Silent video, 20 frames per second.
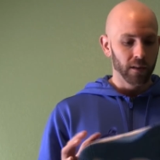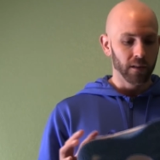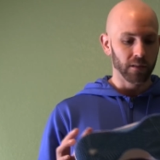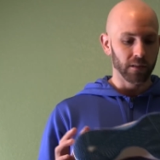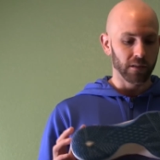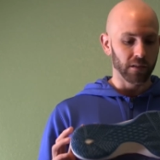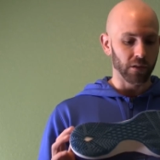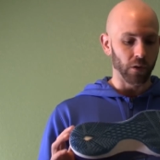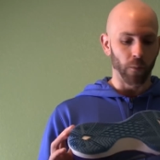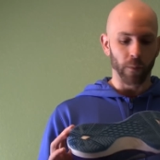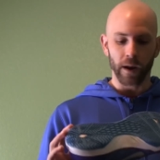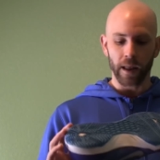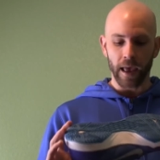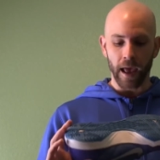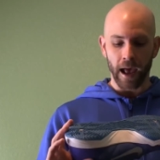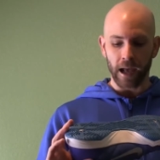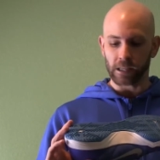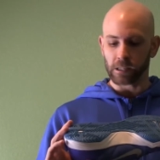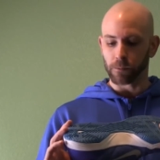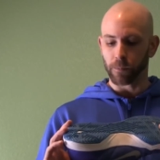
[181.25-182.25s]
in so
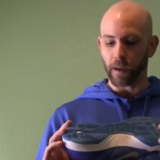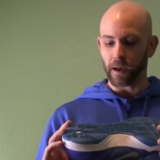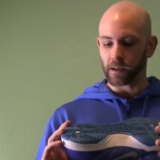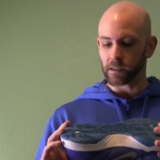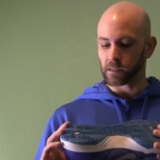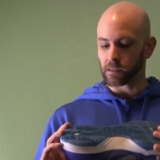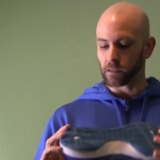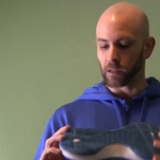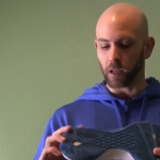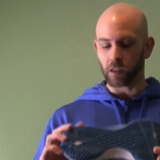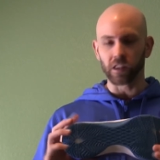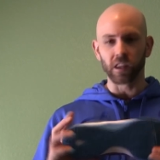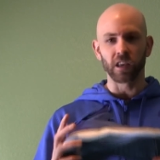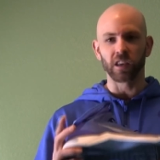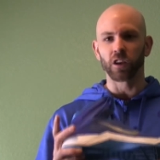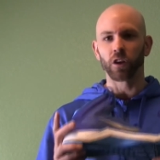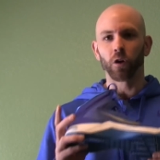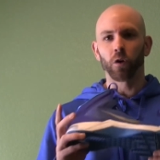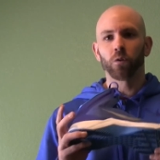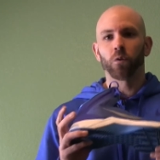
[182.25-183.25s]
many aspects.
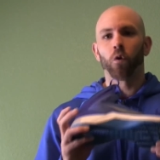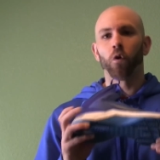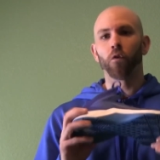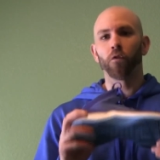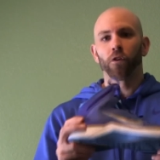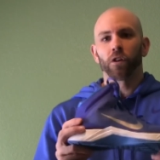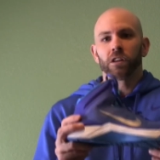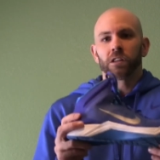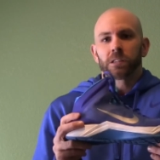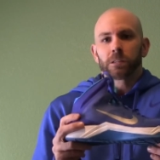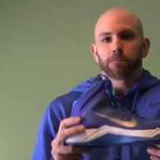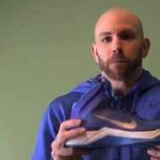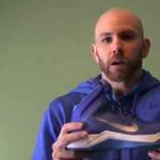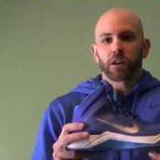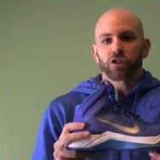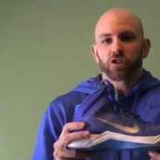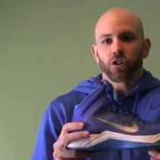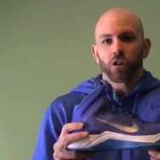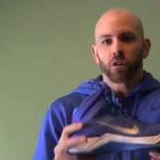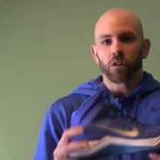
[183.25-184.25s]
Nothing, you know, overly
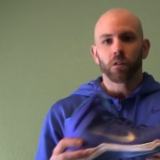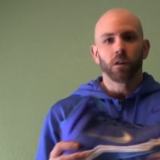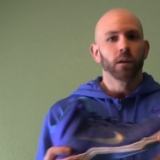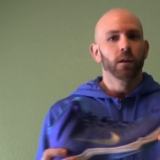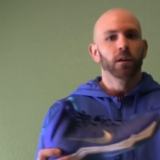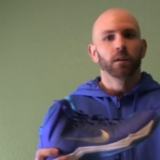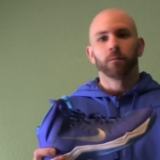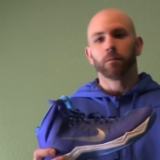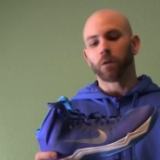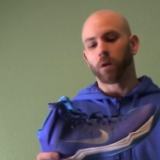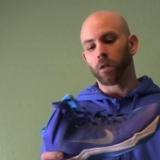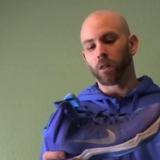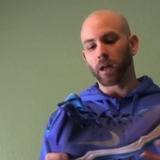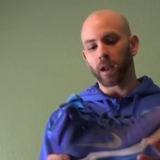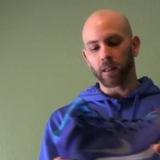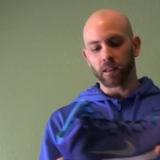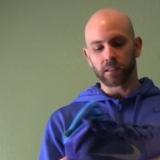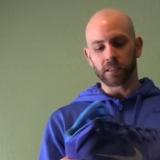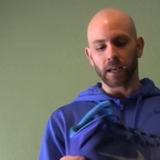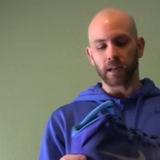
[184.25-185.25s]
special. You know, a
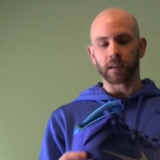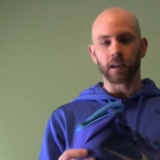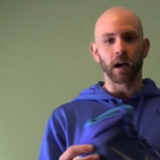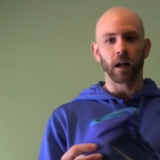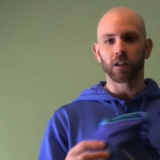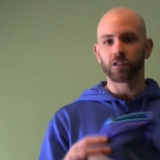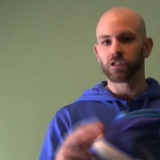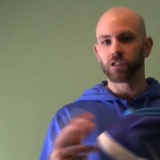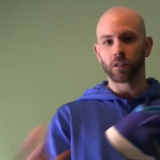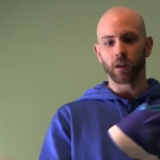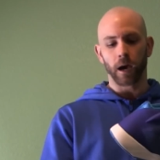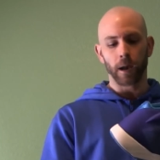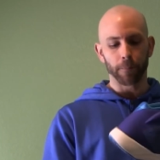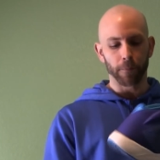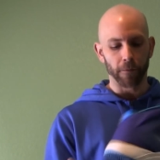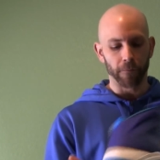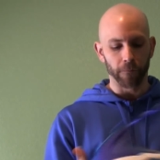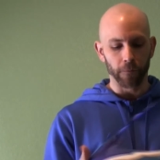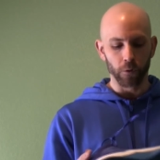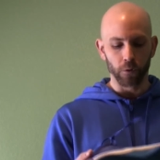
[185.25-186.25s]
lot of the technology, the
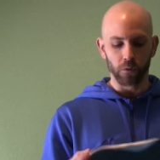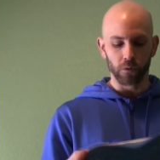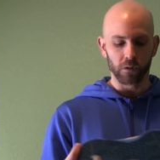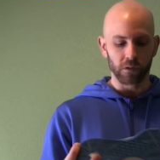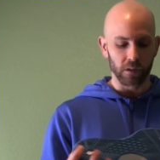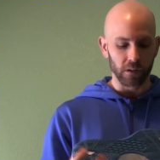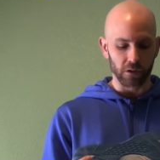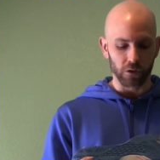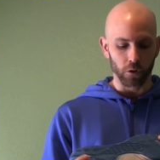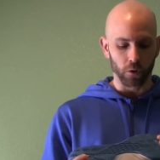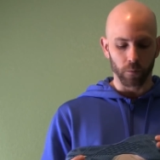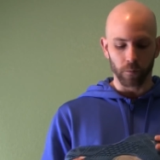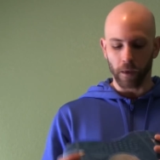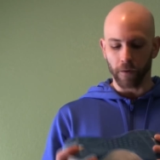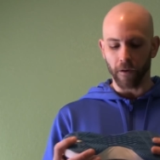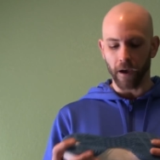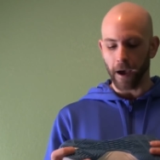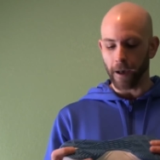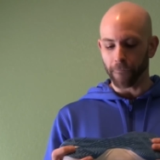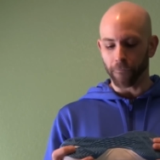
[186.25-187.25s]
Hyperfuse, the Zoom,
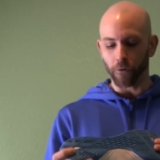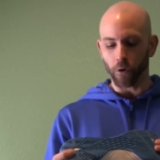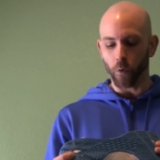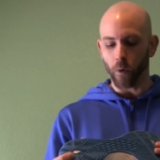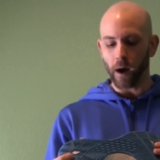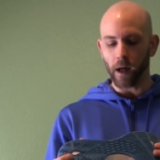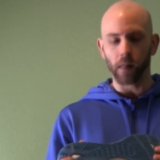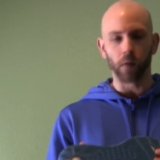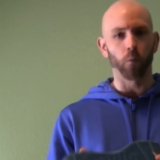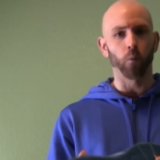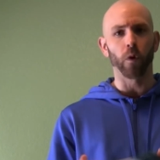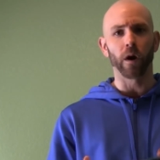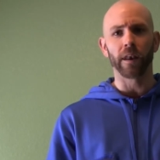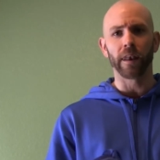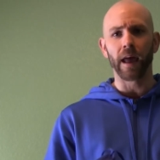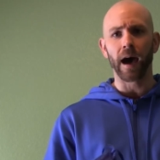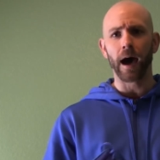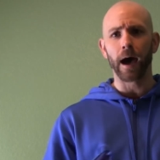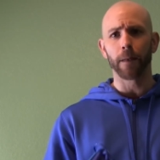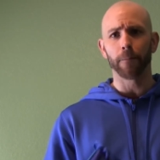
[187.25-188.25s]
they've had for a while and
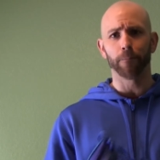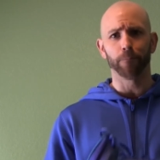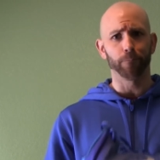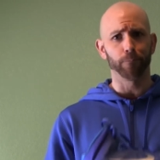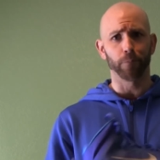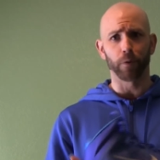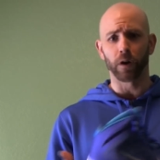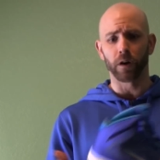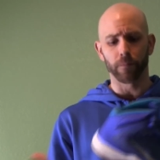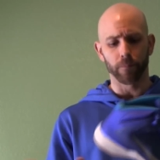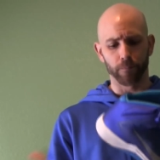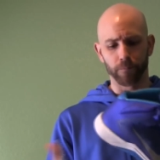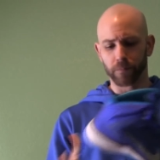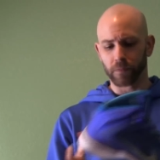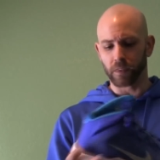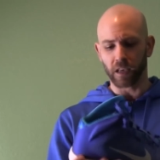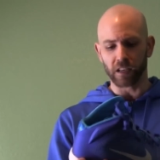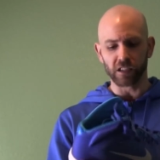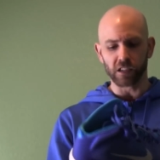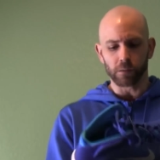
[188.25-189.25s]
whatnot, but
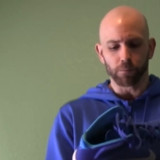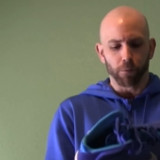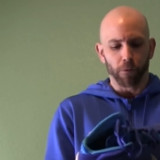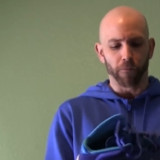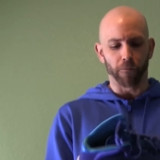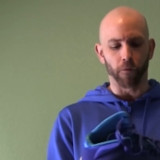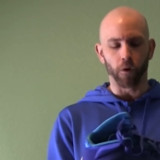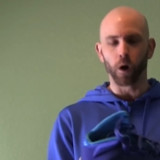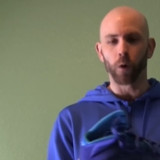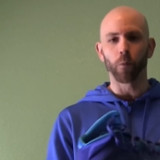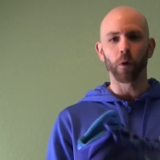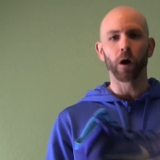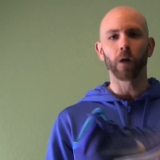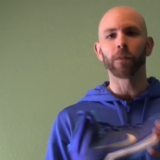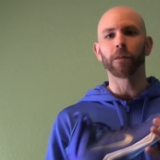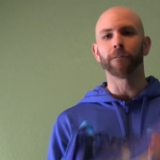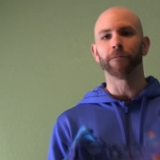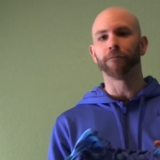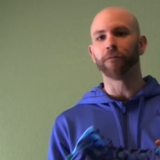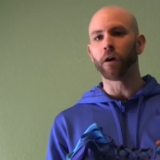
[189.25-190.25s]
they just perform
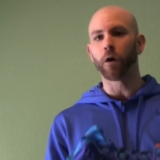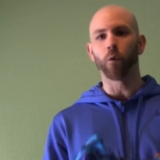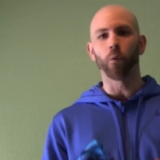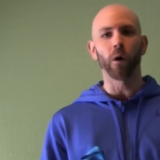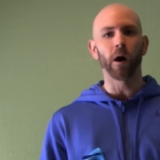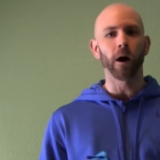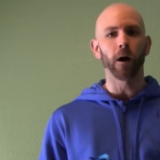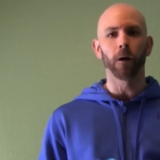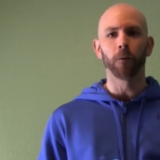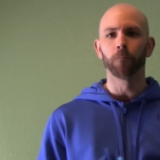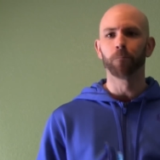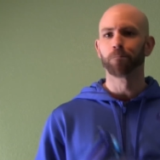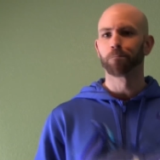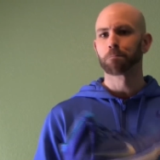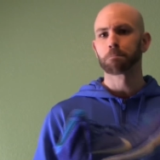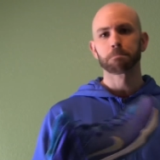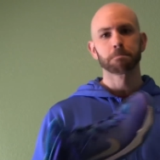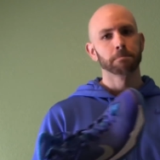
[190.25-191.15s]
well, they fit well,